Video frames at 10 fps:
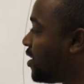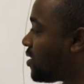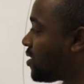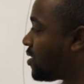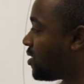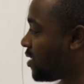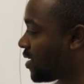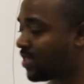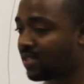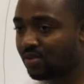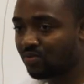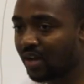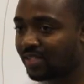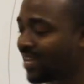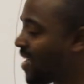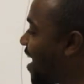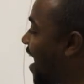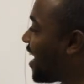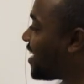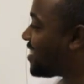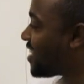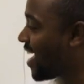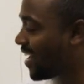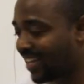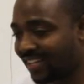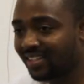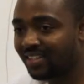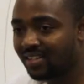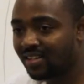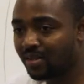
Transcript: is this, right? Exactly.